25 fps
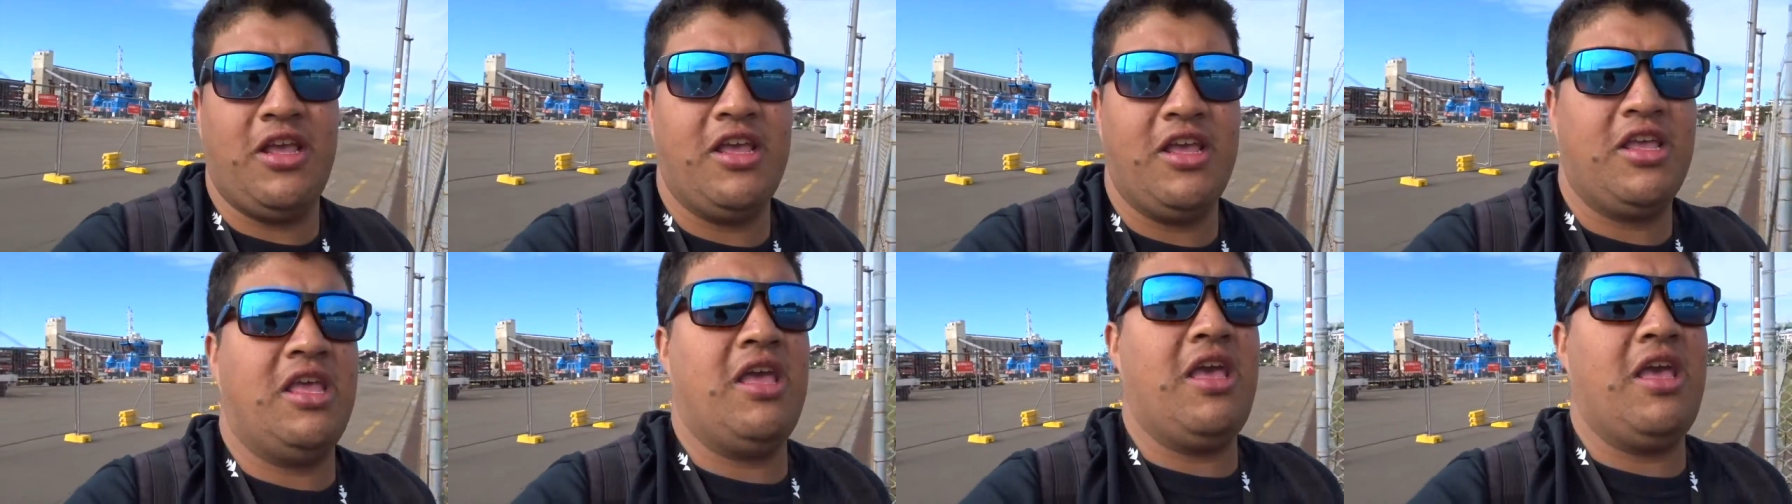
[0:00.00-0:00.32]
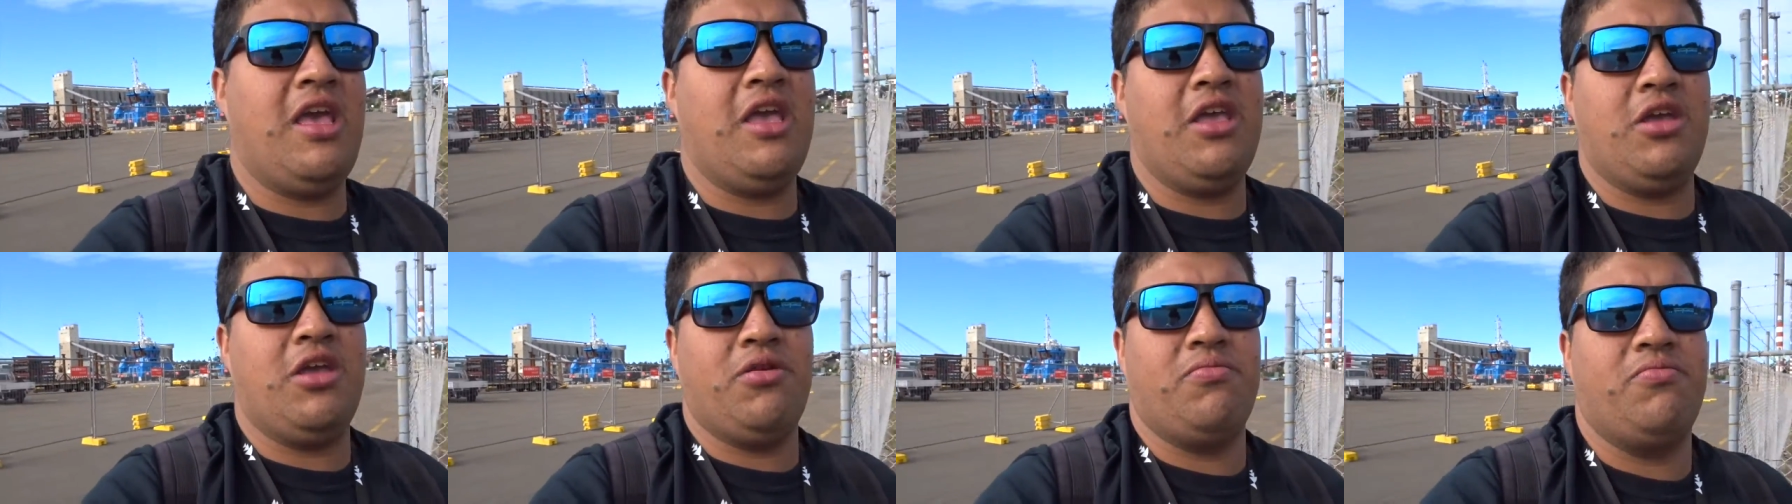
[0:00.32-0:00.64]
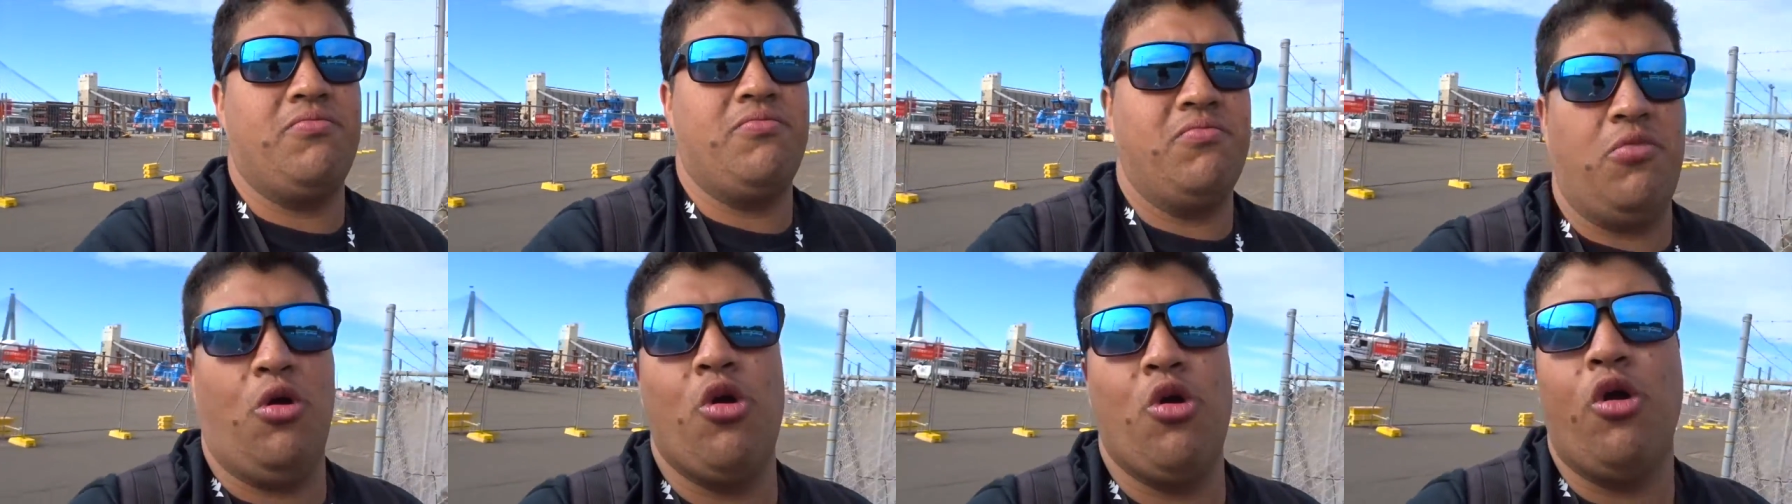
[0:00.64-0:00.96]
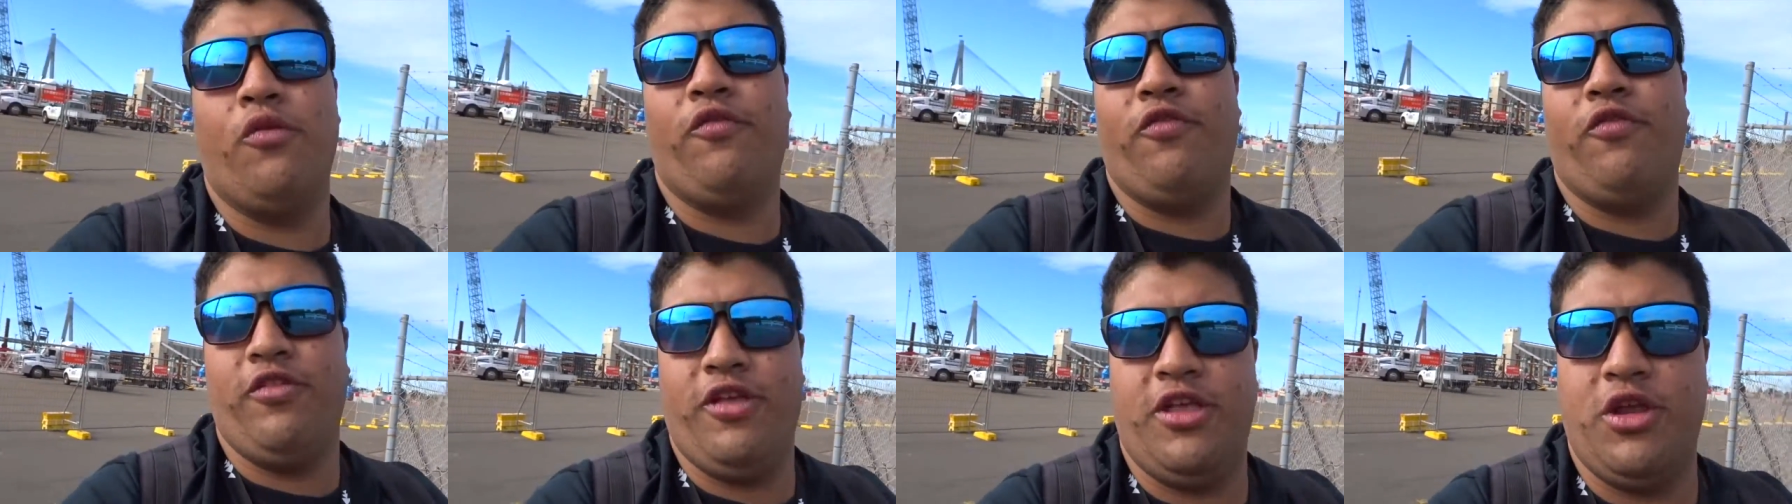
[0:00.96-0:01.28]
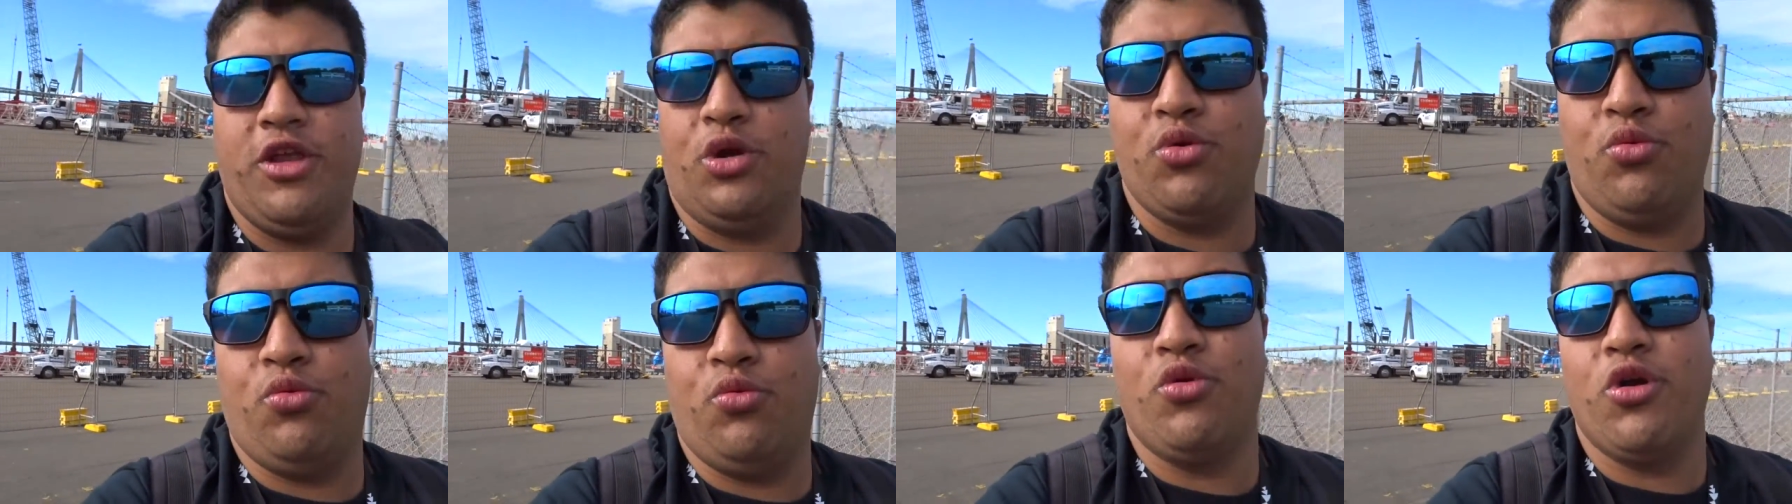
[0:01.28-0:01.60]
aka your hopefully
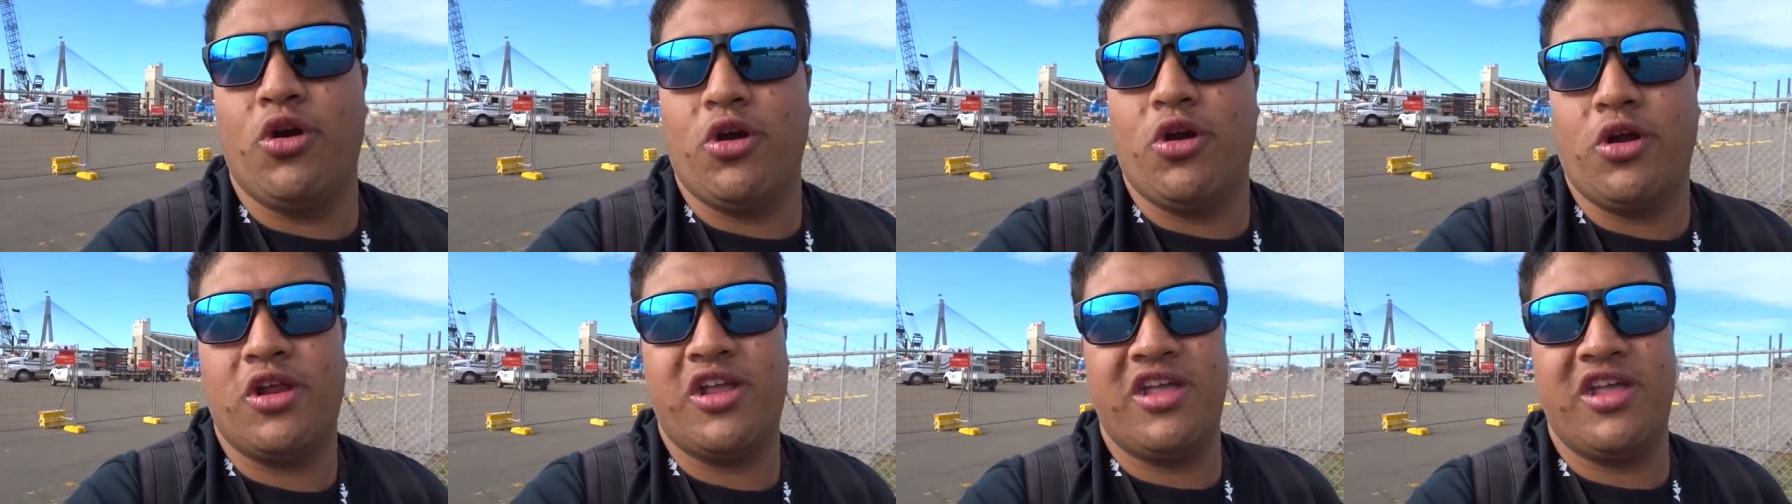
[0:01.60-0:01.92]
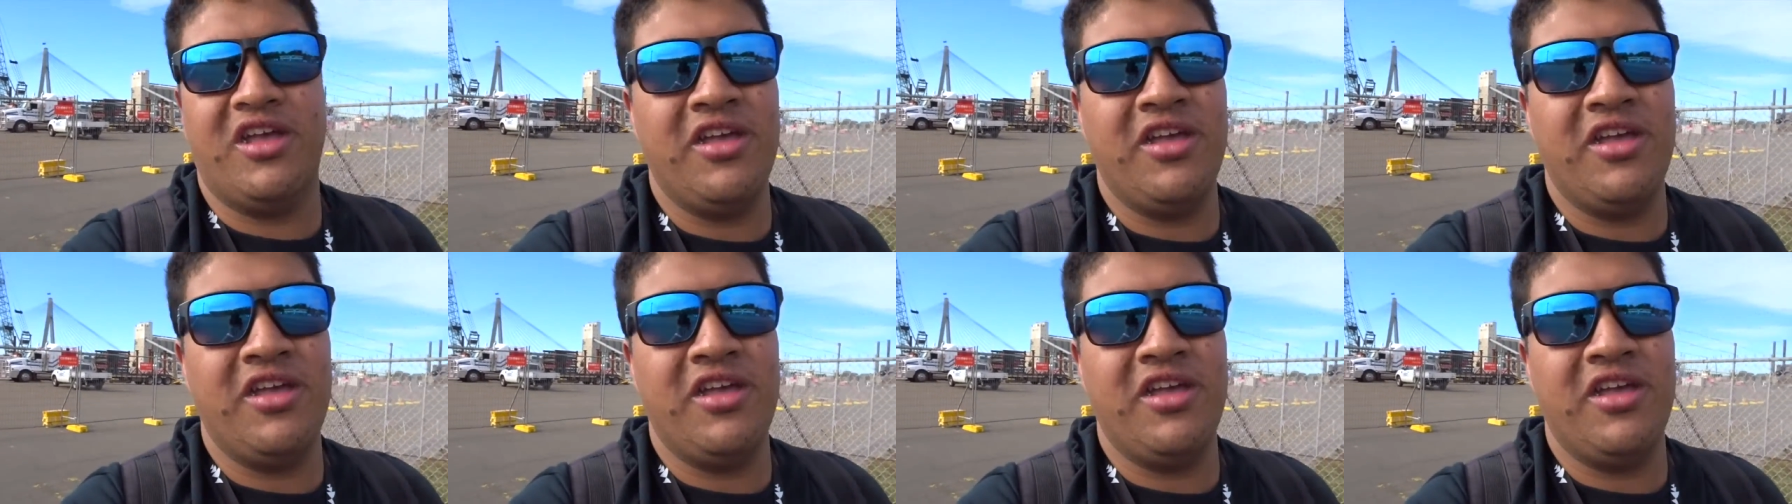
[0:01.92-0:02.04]
your work.